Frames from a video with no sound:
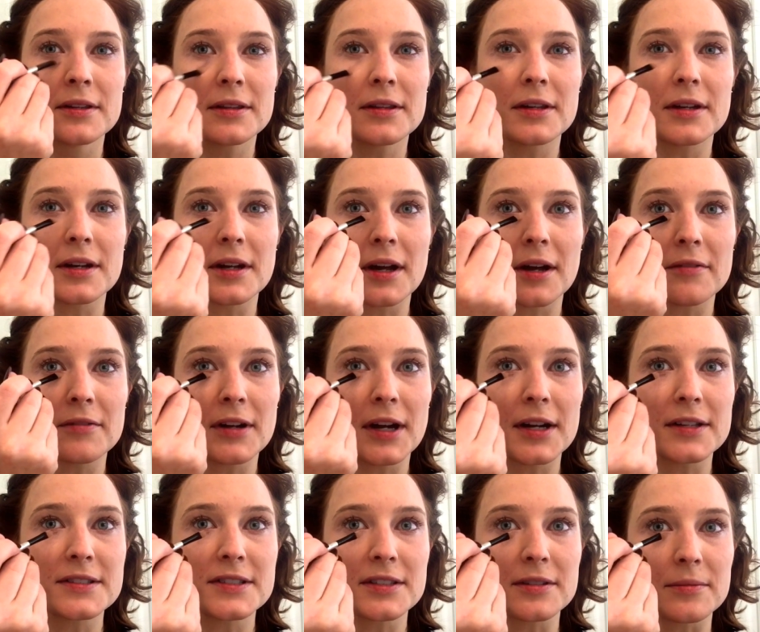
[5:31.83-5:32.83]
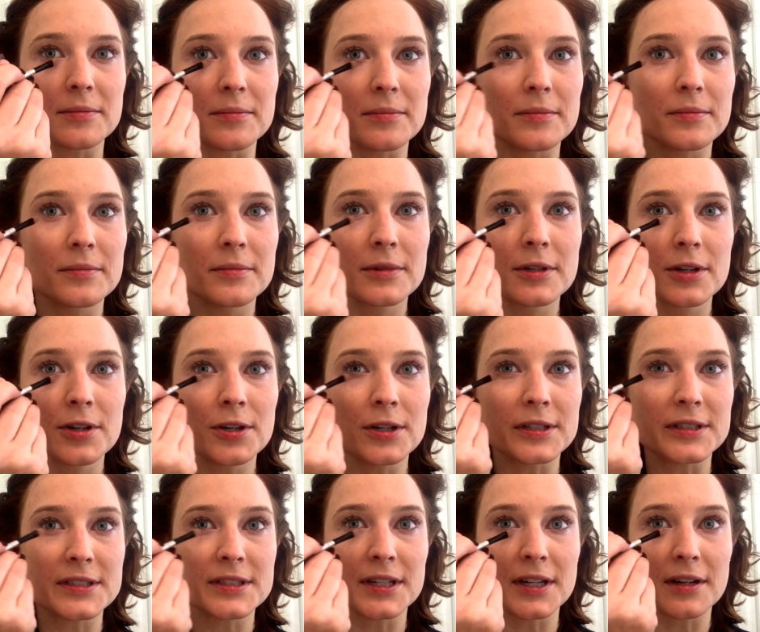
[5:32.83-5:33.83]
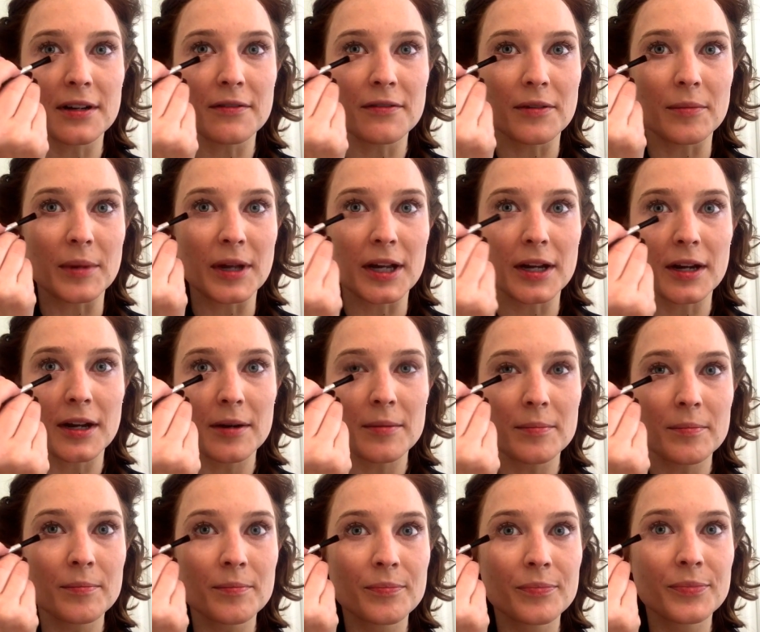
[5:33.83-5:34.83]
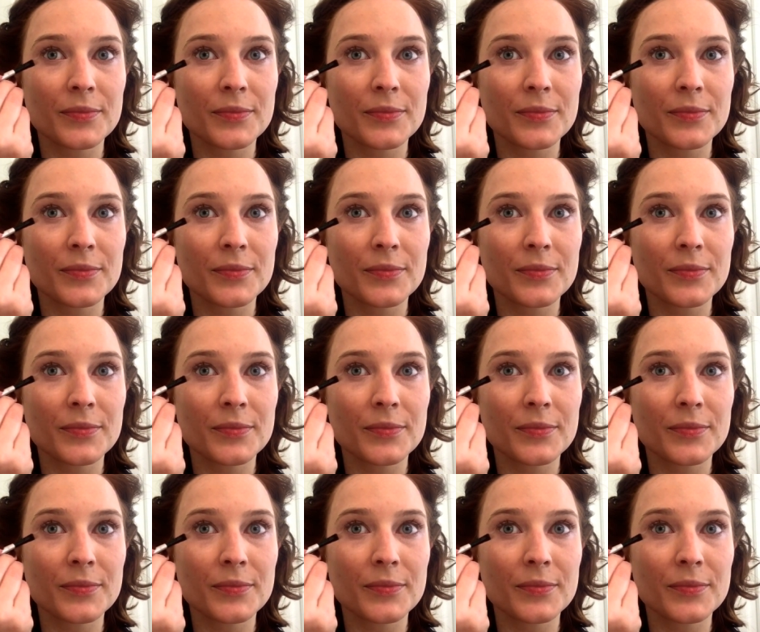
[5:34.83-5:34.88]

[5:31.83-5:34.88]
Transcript: that I've got some creasing of the makeup.